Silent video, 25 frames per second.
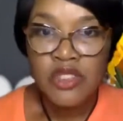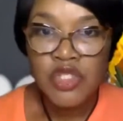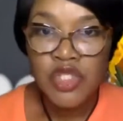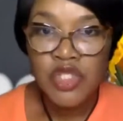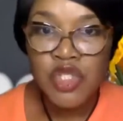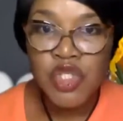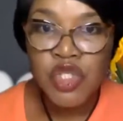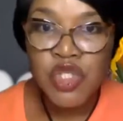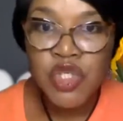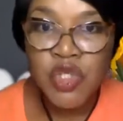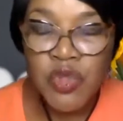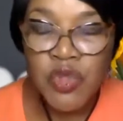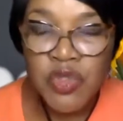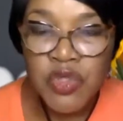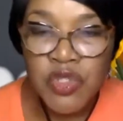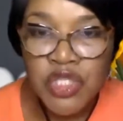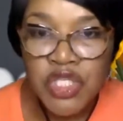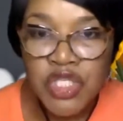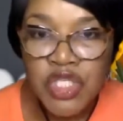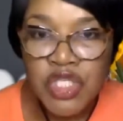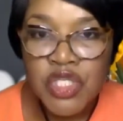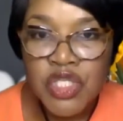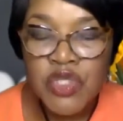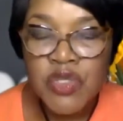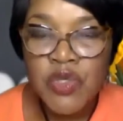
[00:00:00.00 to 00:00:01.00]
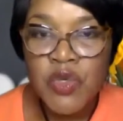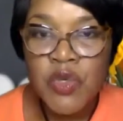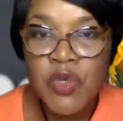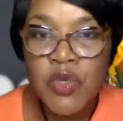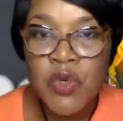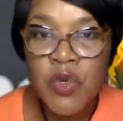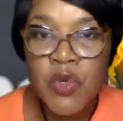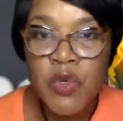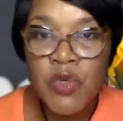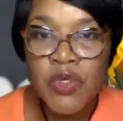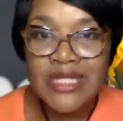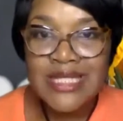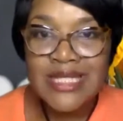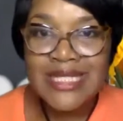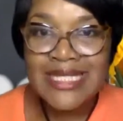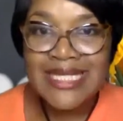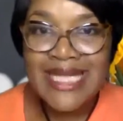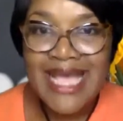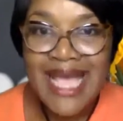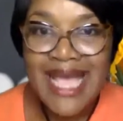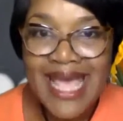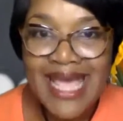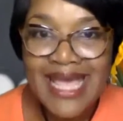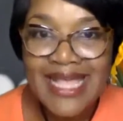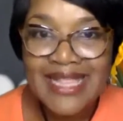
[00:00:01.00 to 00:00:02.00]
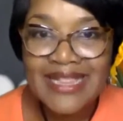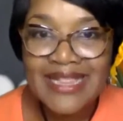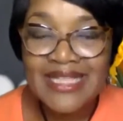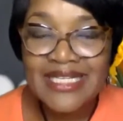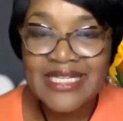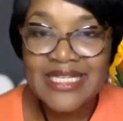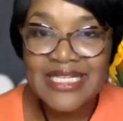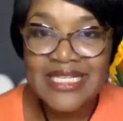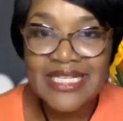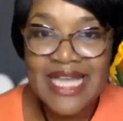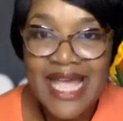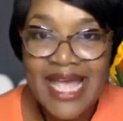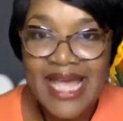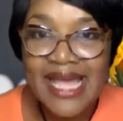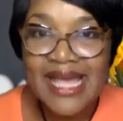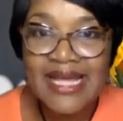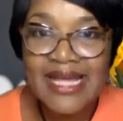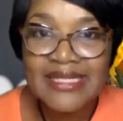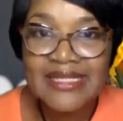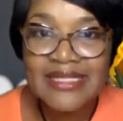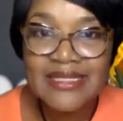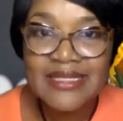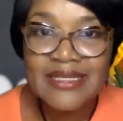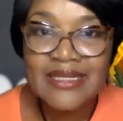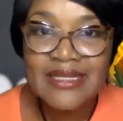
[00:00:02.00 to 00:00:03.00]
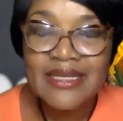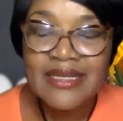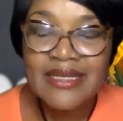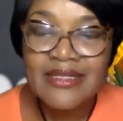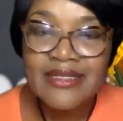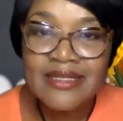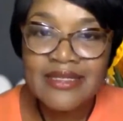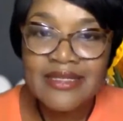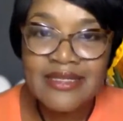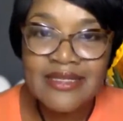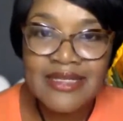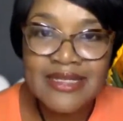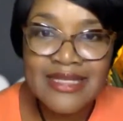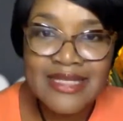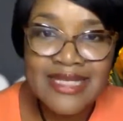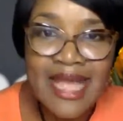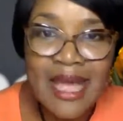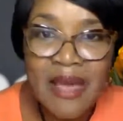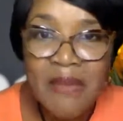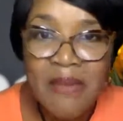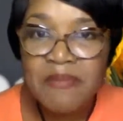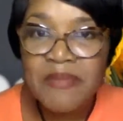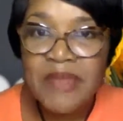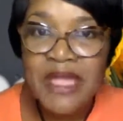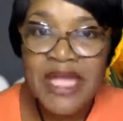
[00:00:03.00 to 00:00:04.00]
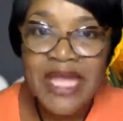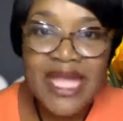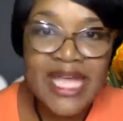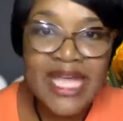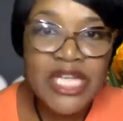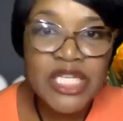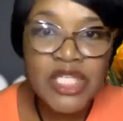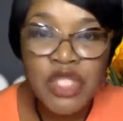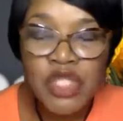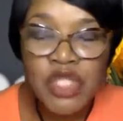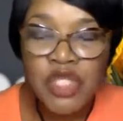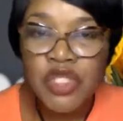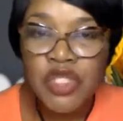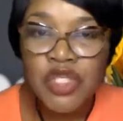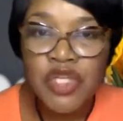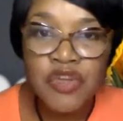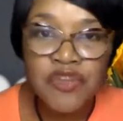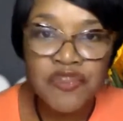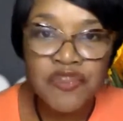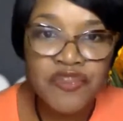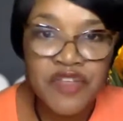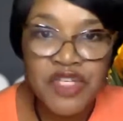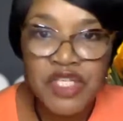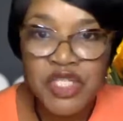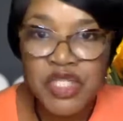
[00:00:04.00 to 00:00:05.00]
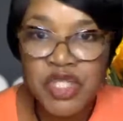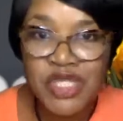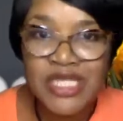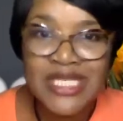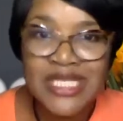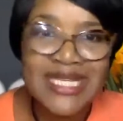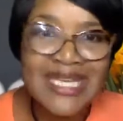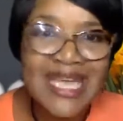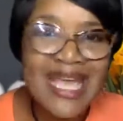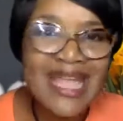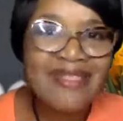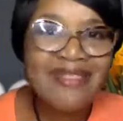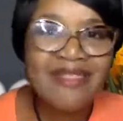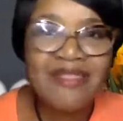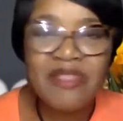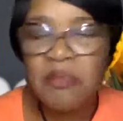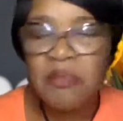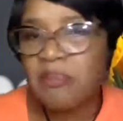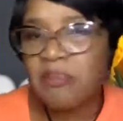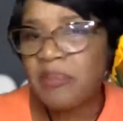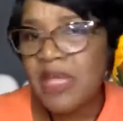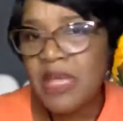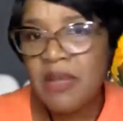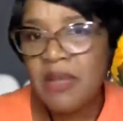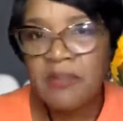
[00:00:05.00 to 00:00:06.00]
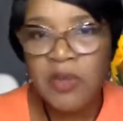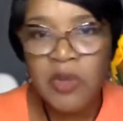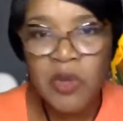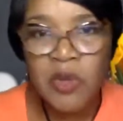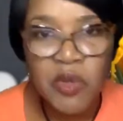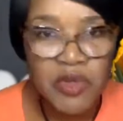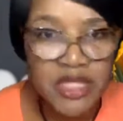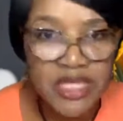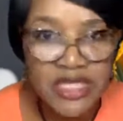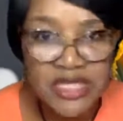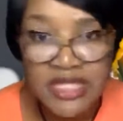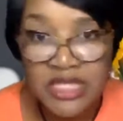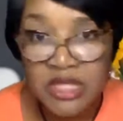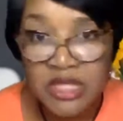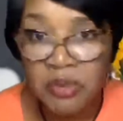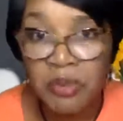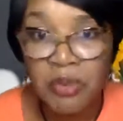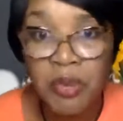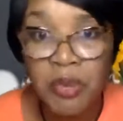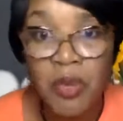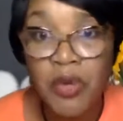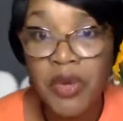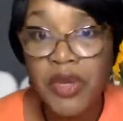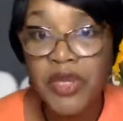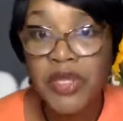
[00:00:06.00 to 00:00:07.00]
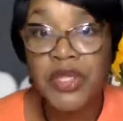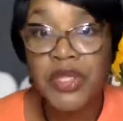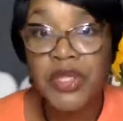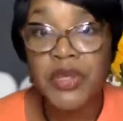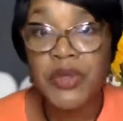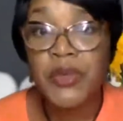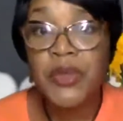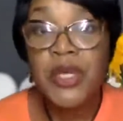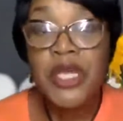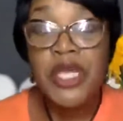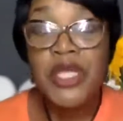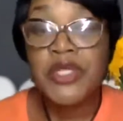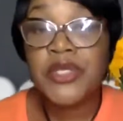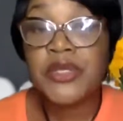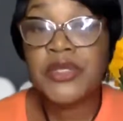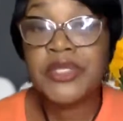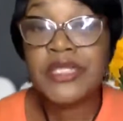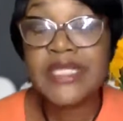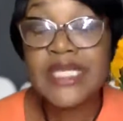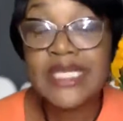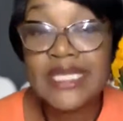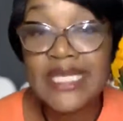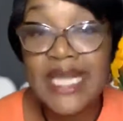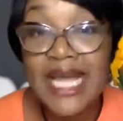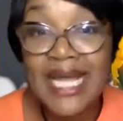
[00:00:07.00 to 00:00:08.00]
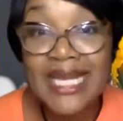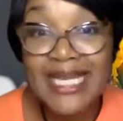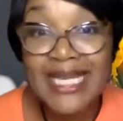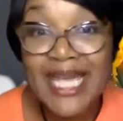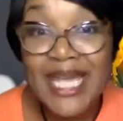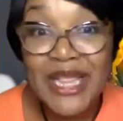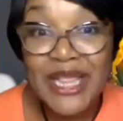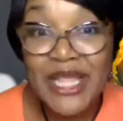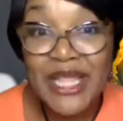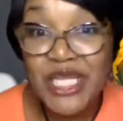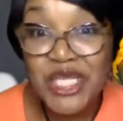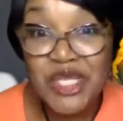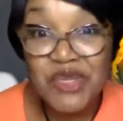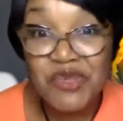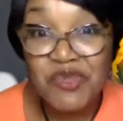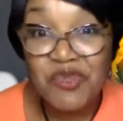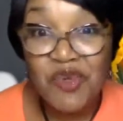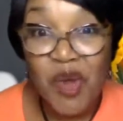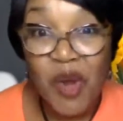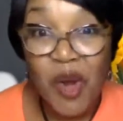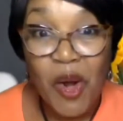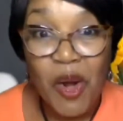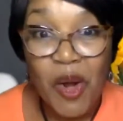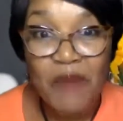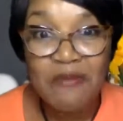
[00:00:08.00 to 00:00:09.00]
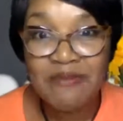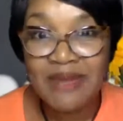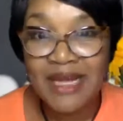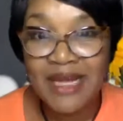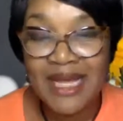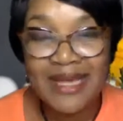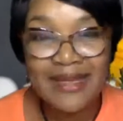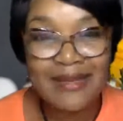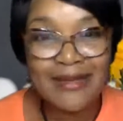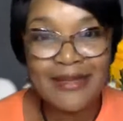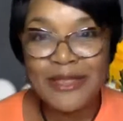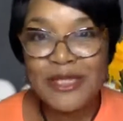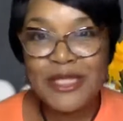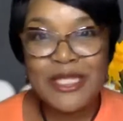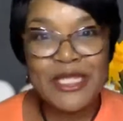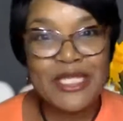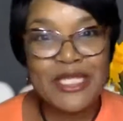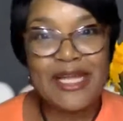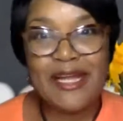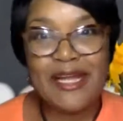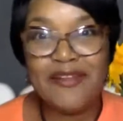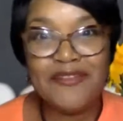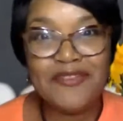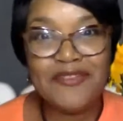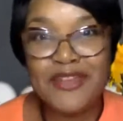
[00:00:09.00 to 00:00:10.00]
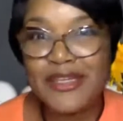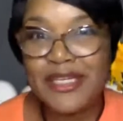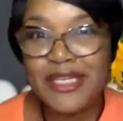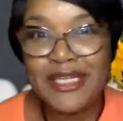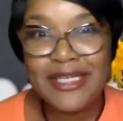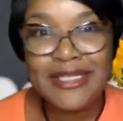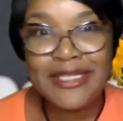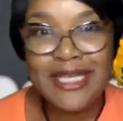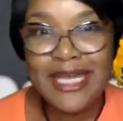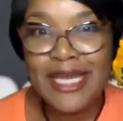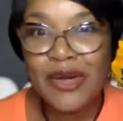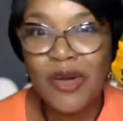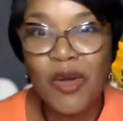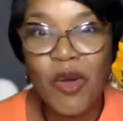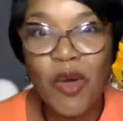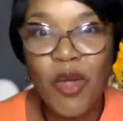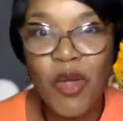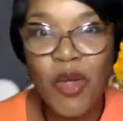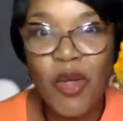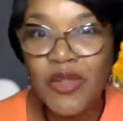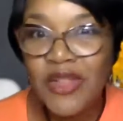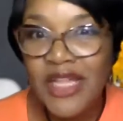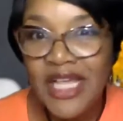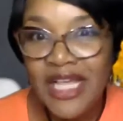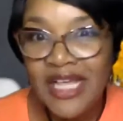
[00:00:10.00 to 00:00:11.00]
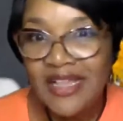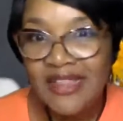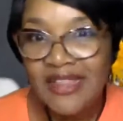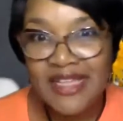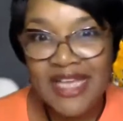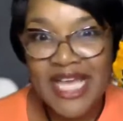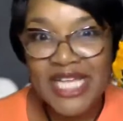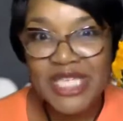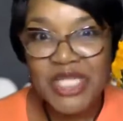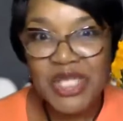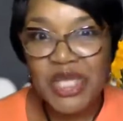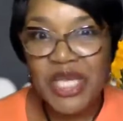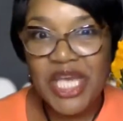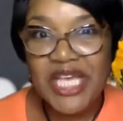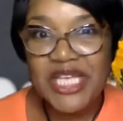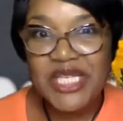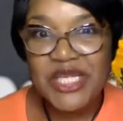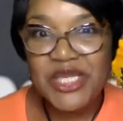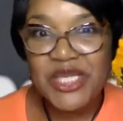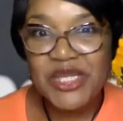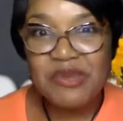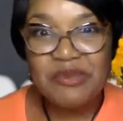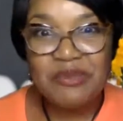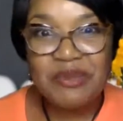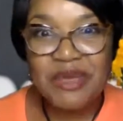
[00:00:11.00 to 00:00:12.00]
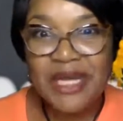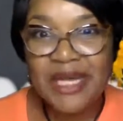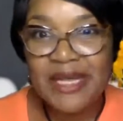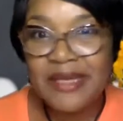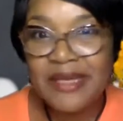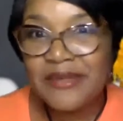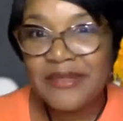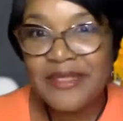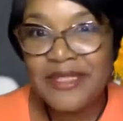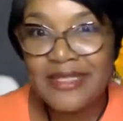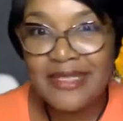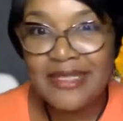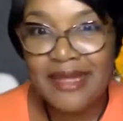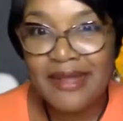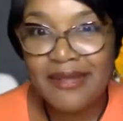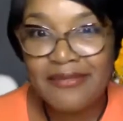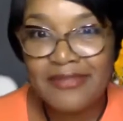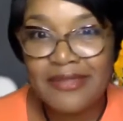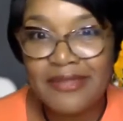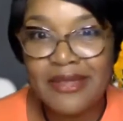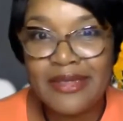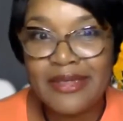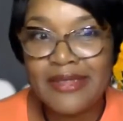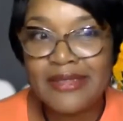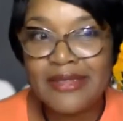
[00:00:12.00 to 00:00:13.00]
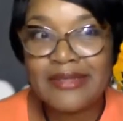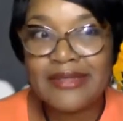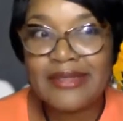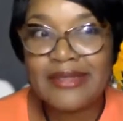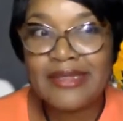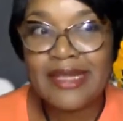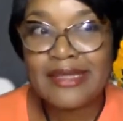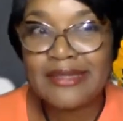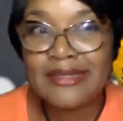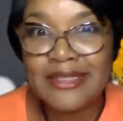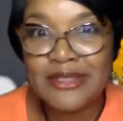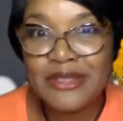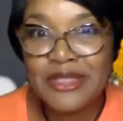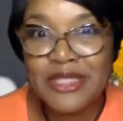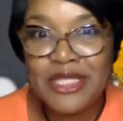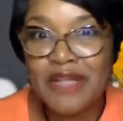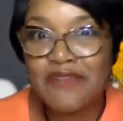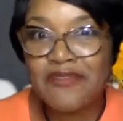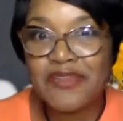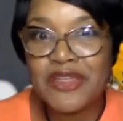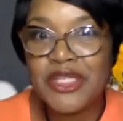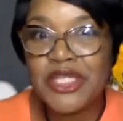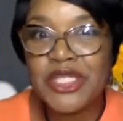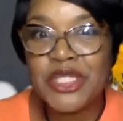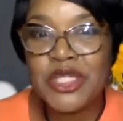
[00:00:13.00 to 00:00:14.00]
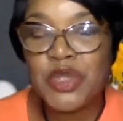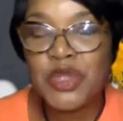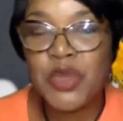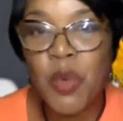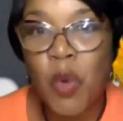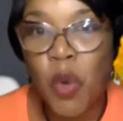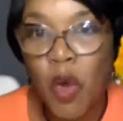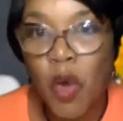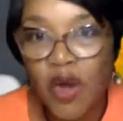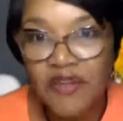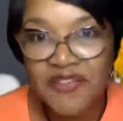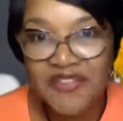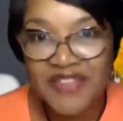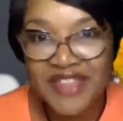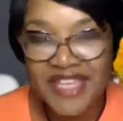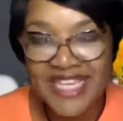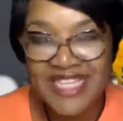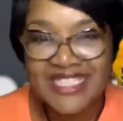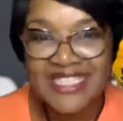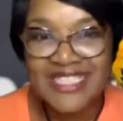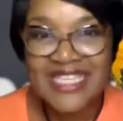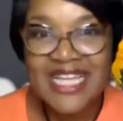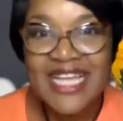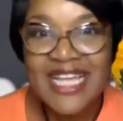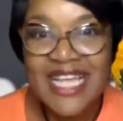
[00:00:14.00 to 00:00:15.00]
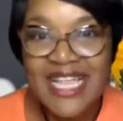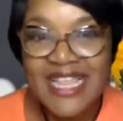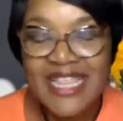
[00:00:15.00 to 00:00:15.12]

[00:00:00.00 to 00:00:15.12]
Choose to take the chance to step into your vision. Get the people who can support you. You did not get this far by yourself. You didn't get all the education by yourself. You didn't test yourself. You didn't do all of this.